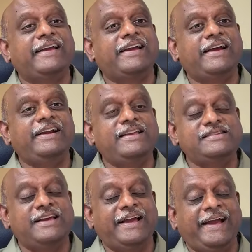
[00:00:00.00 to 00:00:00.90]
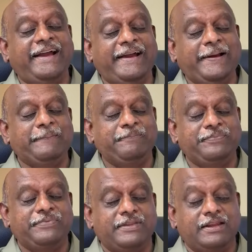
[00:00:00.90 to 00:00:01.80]
it is
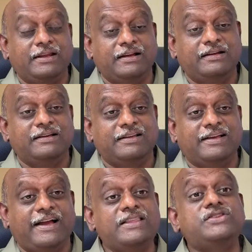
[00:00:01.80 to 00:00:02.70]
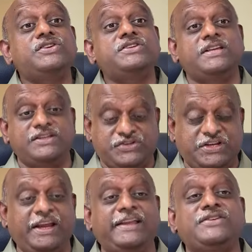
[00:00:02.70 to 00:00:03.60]
a
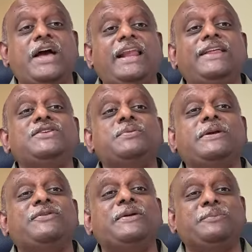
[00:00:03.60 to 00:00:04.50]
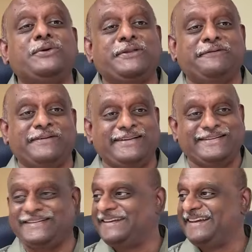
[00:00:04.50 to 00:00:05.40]
consistency challenge between both of
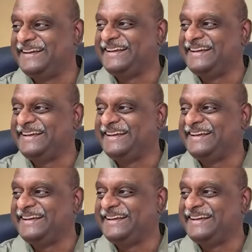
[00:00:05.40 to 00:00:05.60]
us.